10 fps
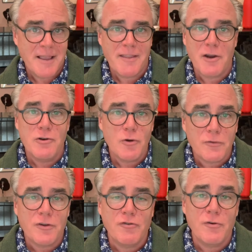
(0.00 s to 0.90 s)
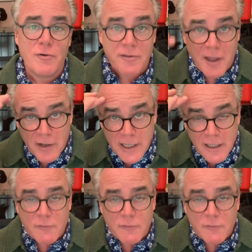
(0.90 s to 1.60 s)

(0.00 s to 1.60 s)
They are not the truth. They are the little